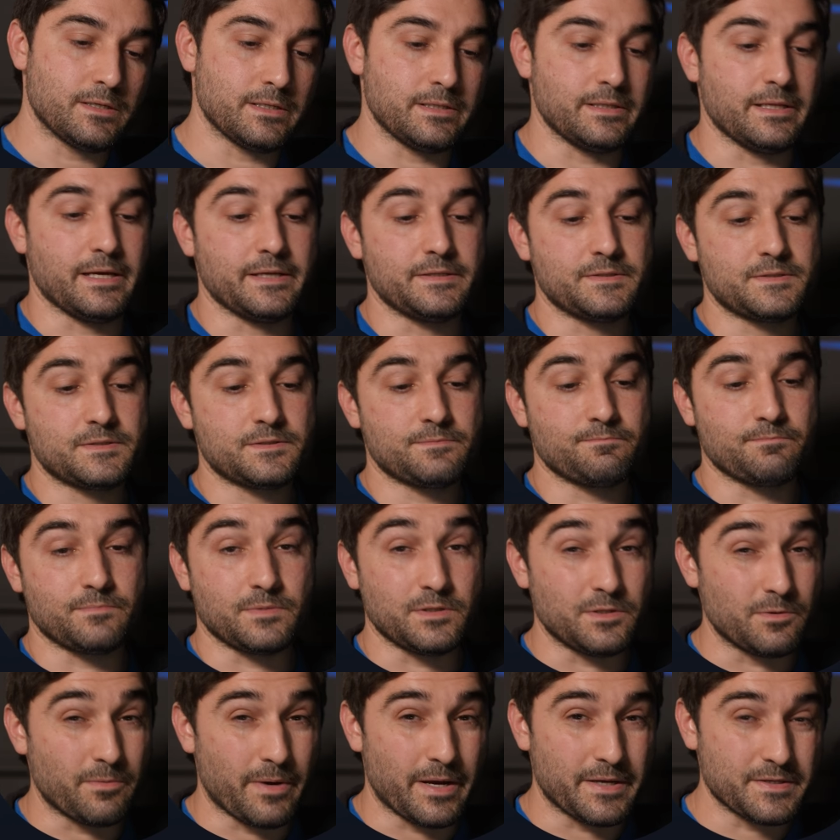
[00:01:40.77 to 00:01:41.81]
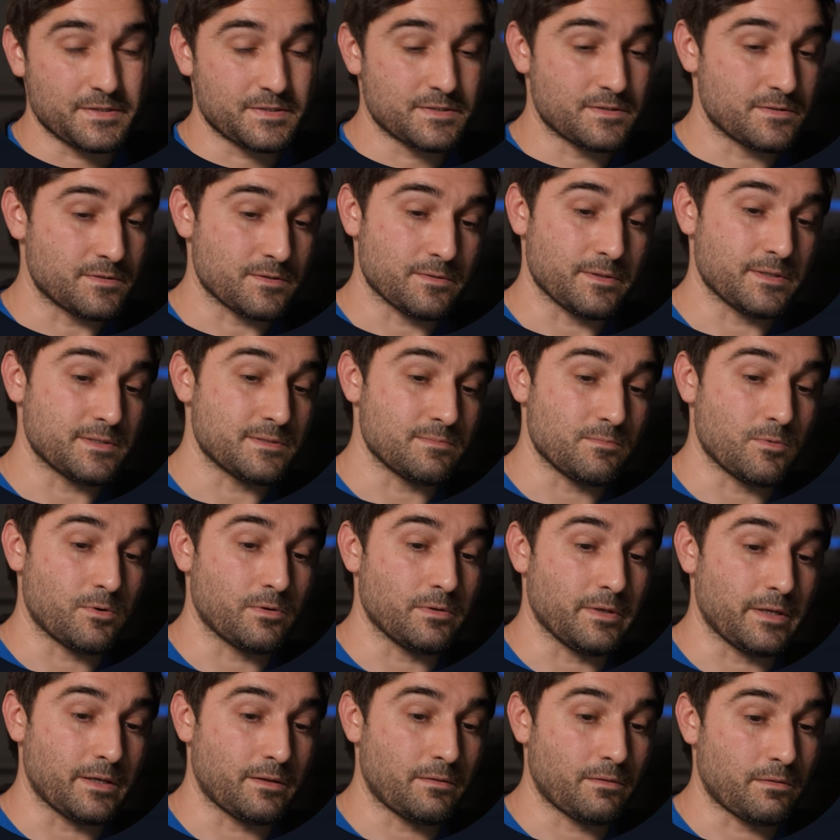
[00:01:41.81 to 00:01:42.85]
and that's US, so that's more
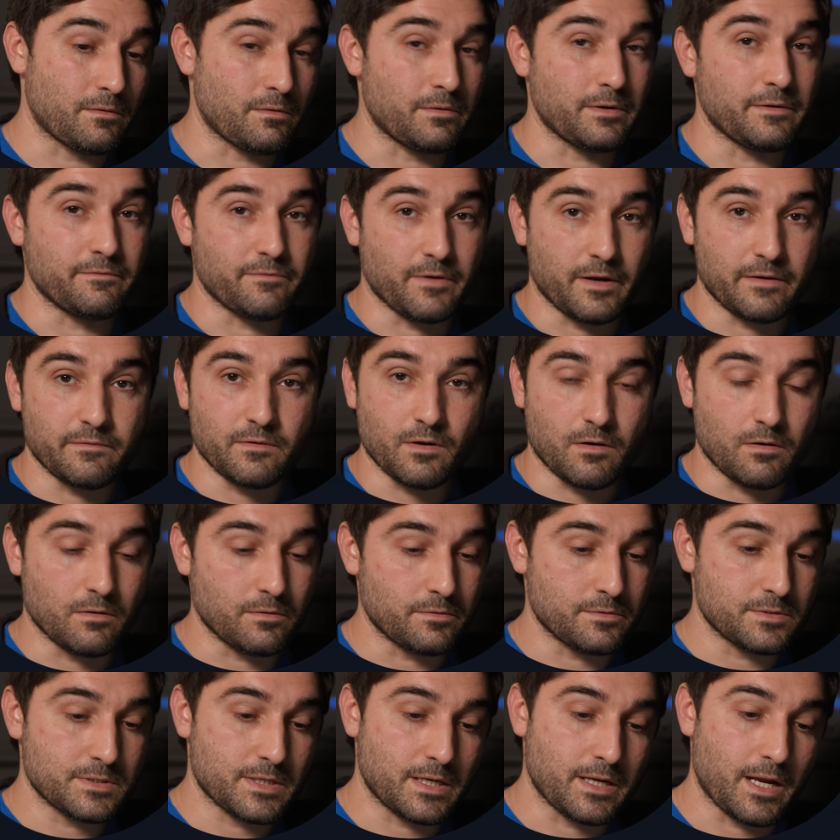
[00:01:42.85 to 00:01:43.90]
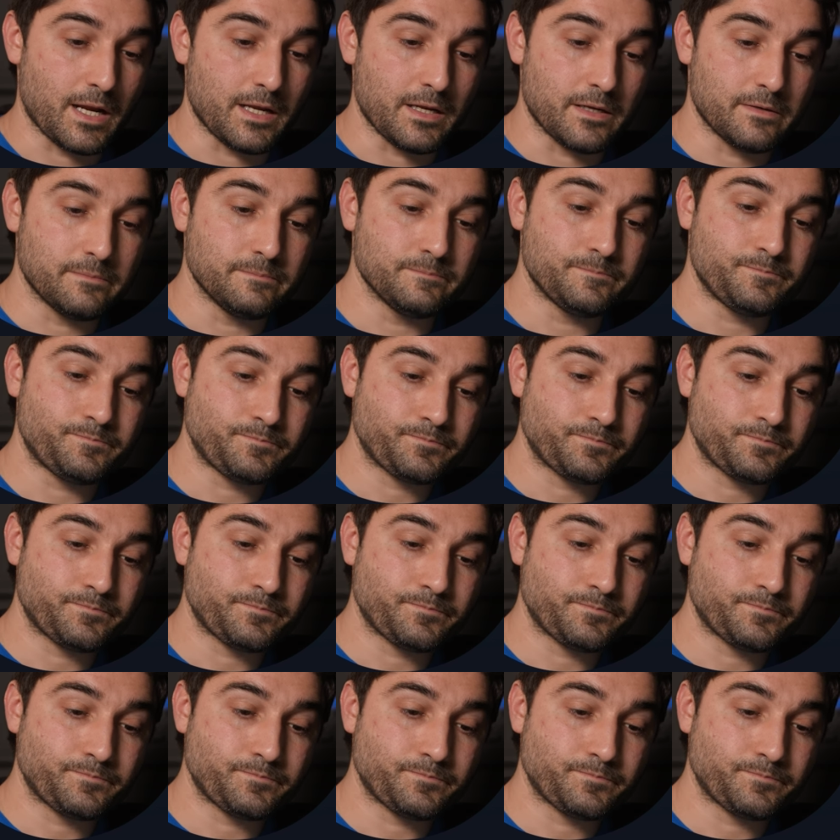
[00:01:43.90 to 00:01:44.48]
like $35 Canadian.